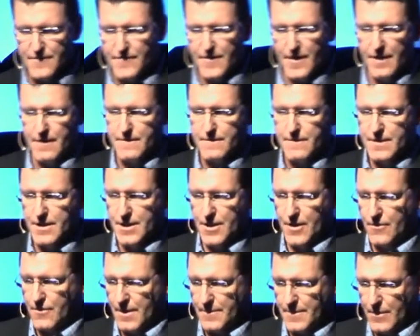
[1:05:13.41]
uh, you
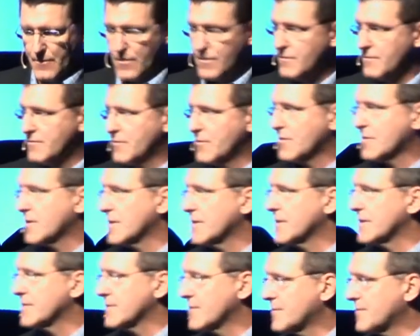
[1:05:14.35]
know, I mean, we're, we're,
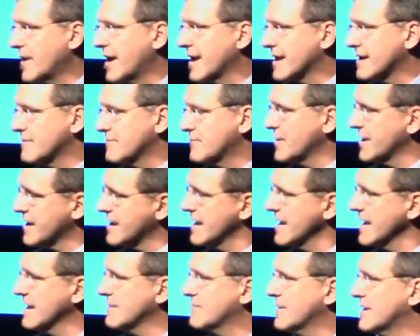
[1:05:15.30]
we're, probably pretty
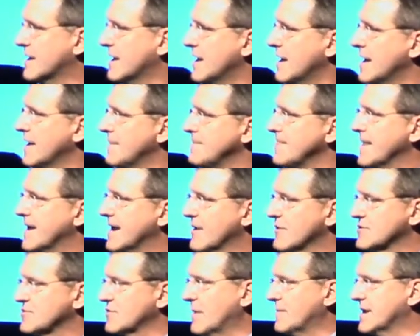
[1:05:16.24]
clean, but
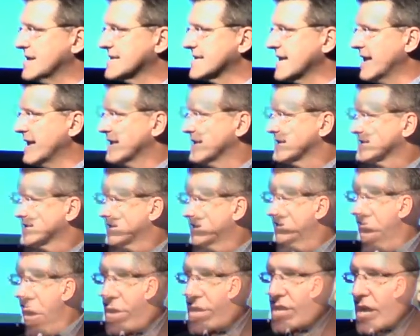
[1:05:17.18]
here's what I'm going to say is uh,
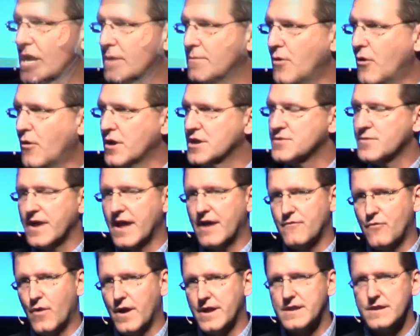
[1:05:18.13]
on Sunday mornings, we have
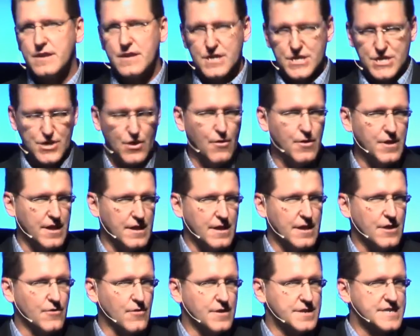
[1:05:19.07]
one custodian
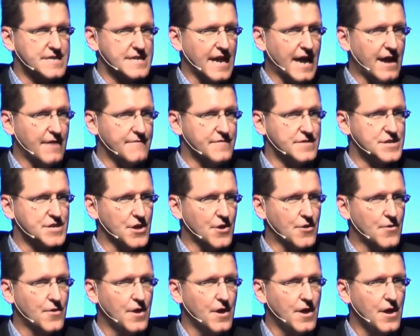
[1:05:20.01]
here on staff. And
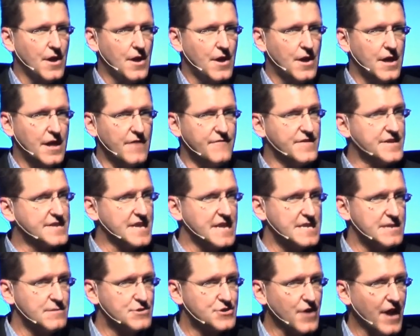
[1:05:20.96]
so if you see
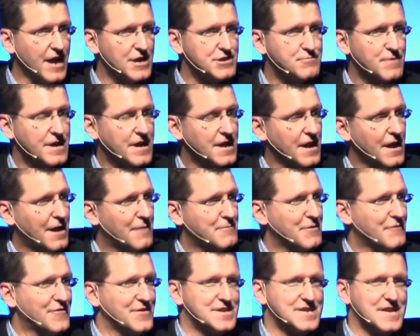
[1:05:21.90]
some trash, pick it up.
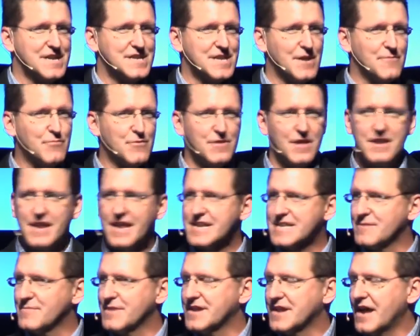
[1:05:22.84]
If you see something that needs
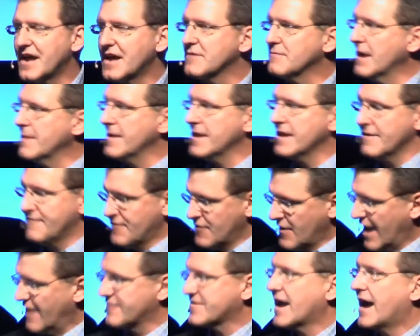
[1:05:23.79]
to be done, maybe if you
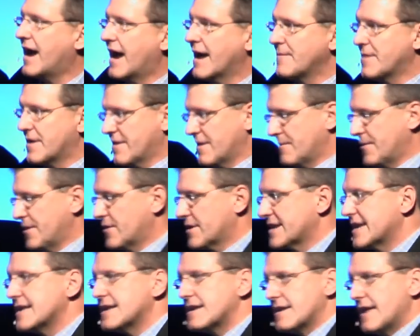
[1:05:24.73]
have time and the
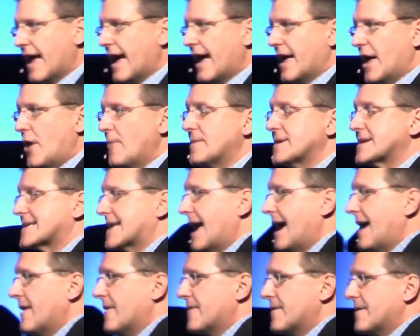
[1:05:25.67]
ability, yeah, help us
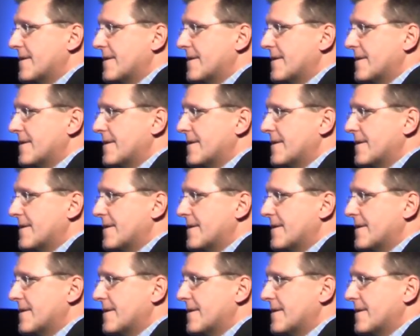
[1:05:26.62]
out